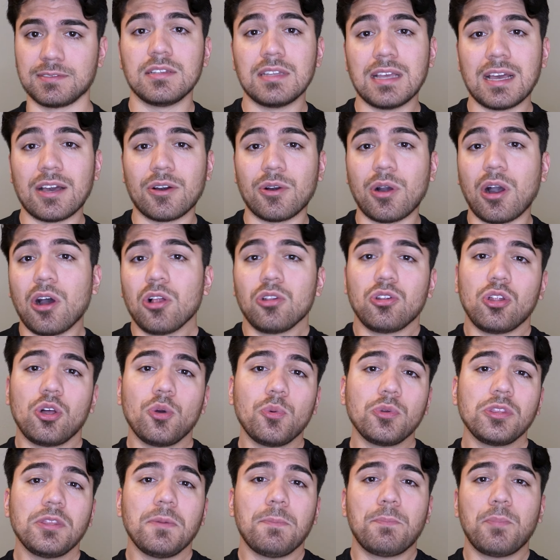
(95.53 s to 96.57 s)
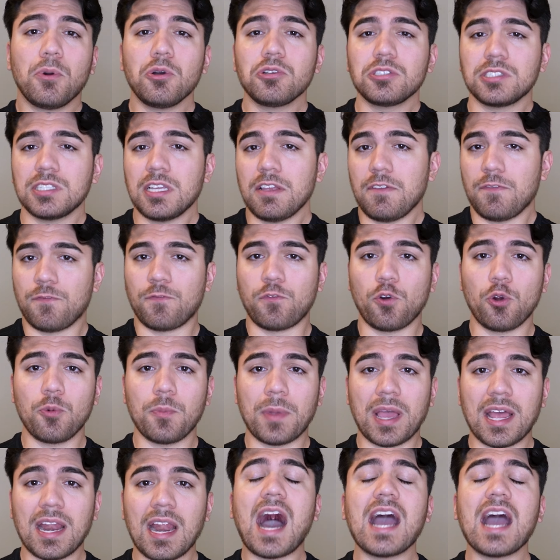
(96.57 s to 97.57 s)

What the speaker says: Now, along with the book set format,